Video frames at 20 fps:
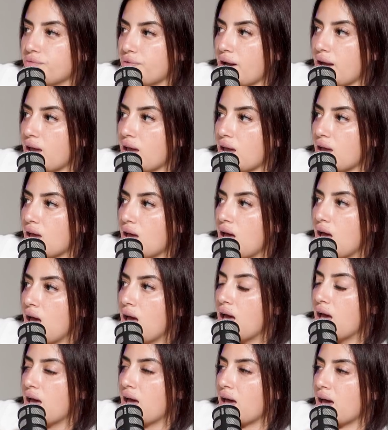right?
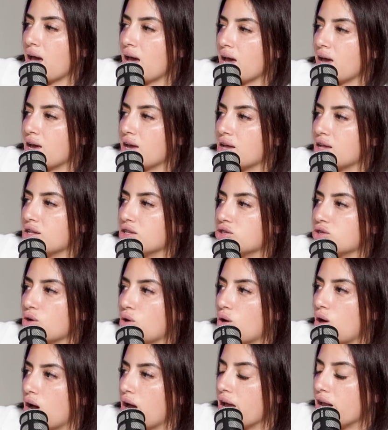And
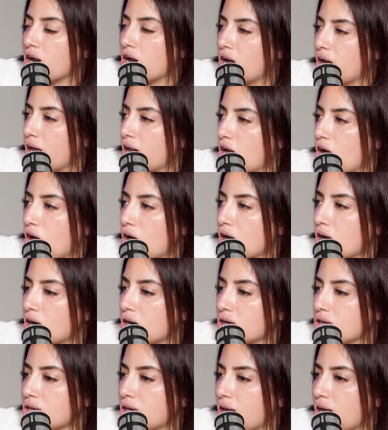in
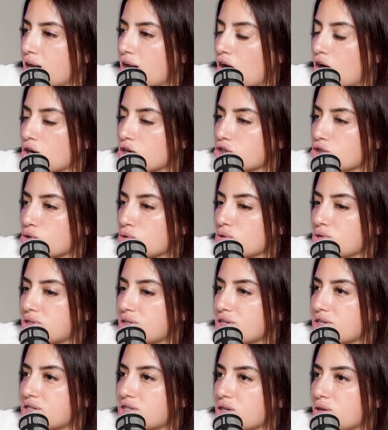our school
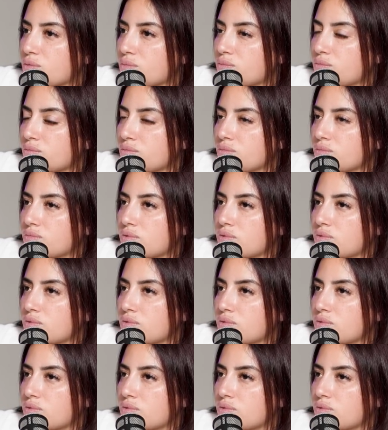system,